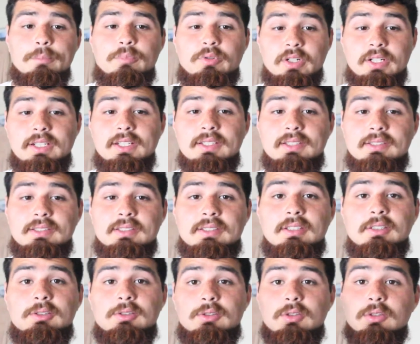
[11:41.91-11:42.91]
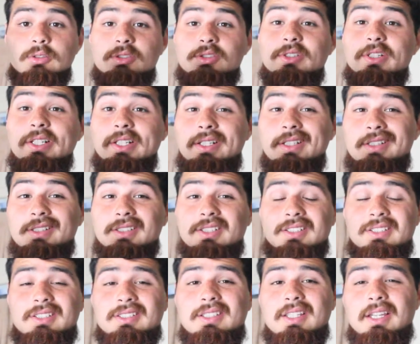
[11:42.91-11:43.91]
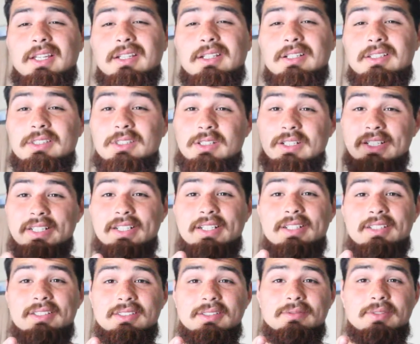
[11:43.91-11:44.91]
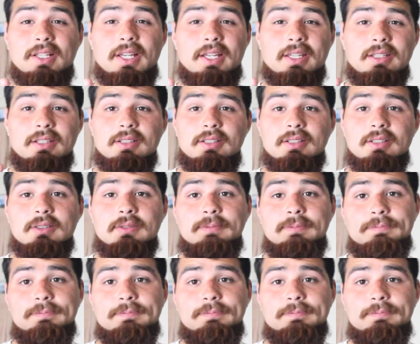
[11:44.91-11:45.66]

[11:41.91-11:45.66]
Point is, these those three years are just like three years of like